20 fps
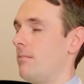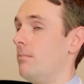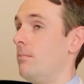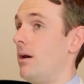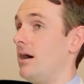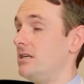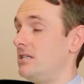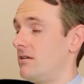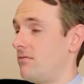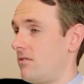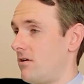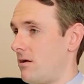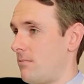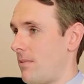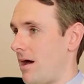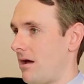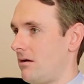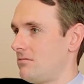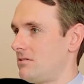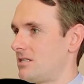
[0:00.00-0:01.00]
by different
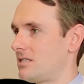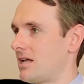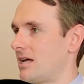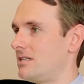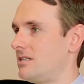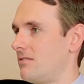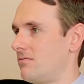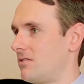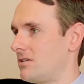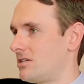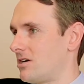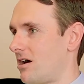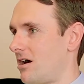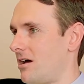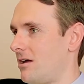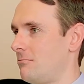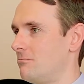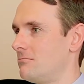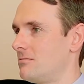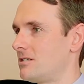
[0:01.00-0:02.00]
amounts at different
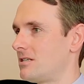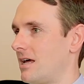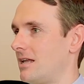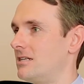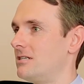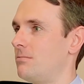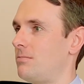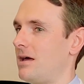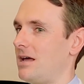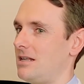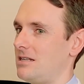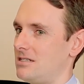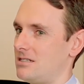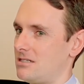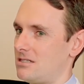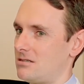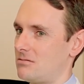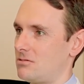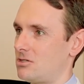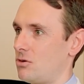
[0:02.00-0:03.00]
times and depends
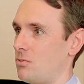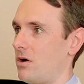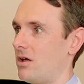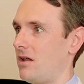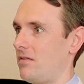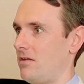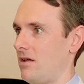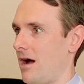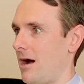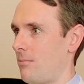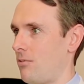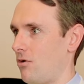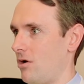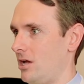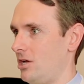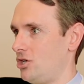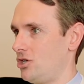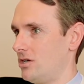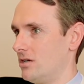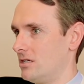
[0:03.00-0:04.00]
somewhat on the
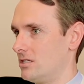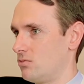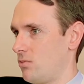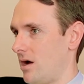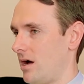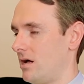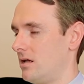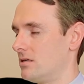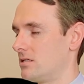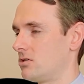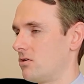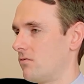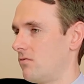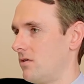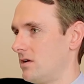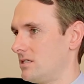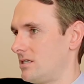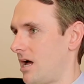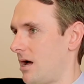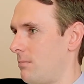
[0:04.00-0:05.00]
operation as well. So for
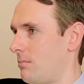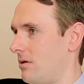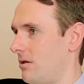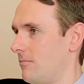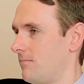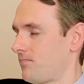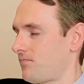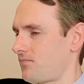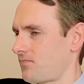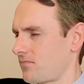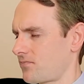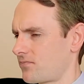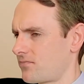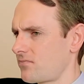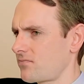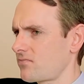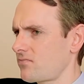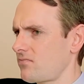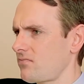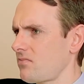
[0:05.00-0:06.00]
example,
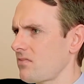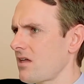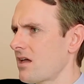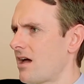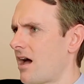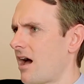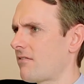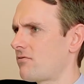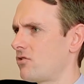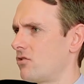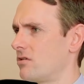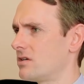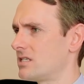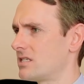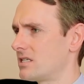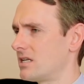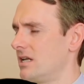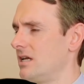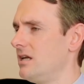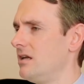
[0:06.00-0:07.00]
after a
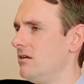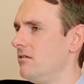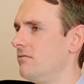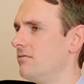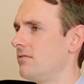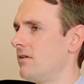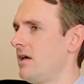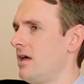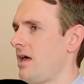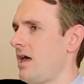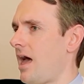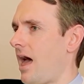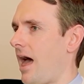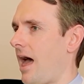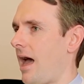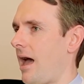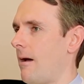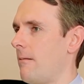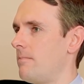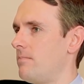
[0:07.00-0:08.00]
sleeve,
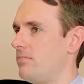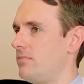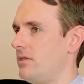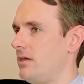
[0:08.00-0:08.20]
there's